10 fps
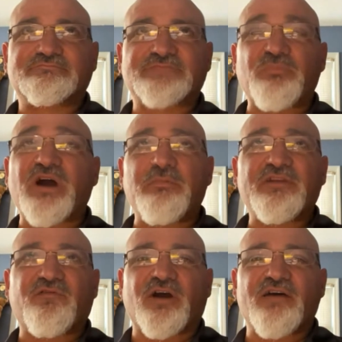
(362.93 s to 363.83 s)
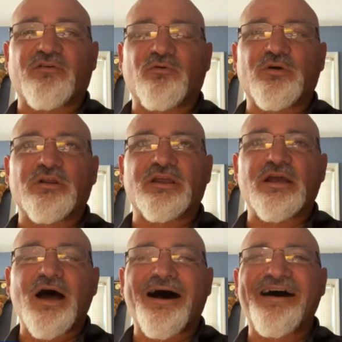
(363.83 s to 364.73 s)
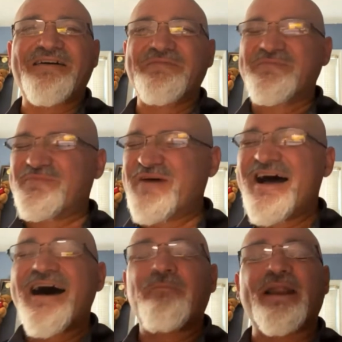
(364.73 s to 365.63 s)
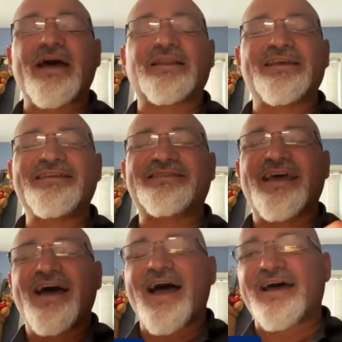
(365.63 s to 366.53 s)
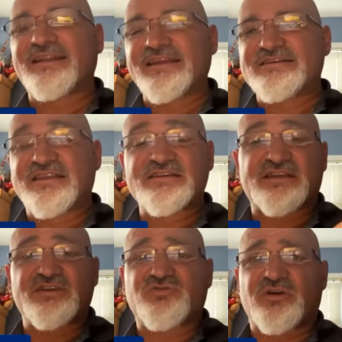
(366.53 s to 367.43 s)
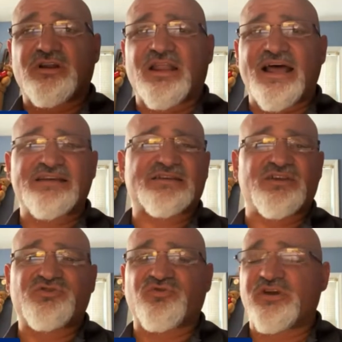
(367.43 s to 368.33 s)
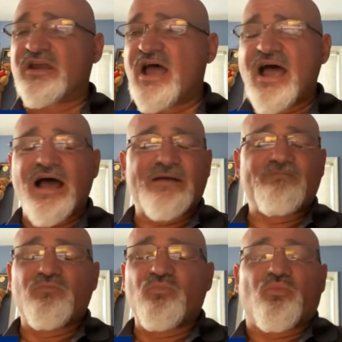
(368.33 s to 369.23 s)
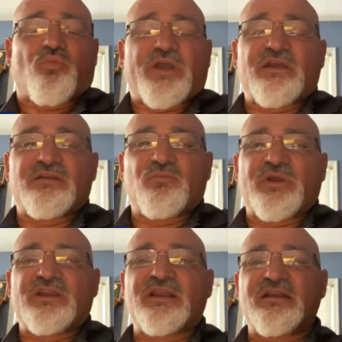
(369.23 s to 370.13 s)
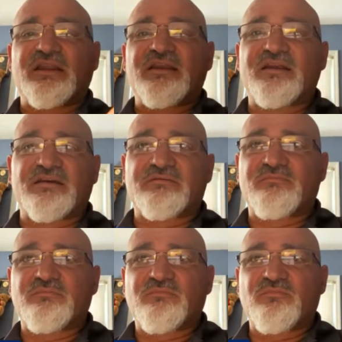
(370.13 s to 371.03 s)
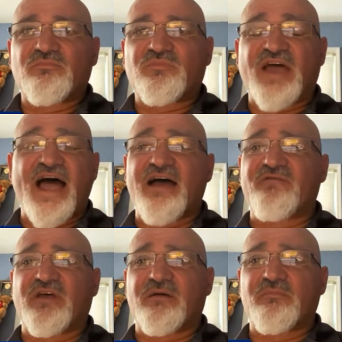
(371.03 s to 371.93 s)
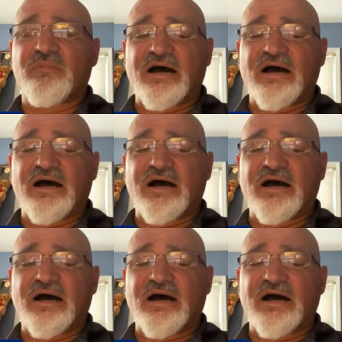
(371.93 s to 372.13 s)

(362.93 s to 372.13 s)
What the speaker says: probably forever, really. But at least this century and the last century, we didn't need to have them.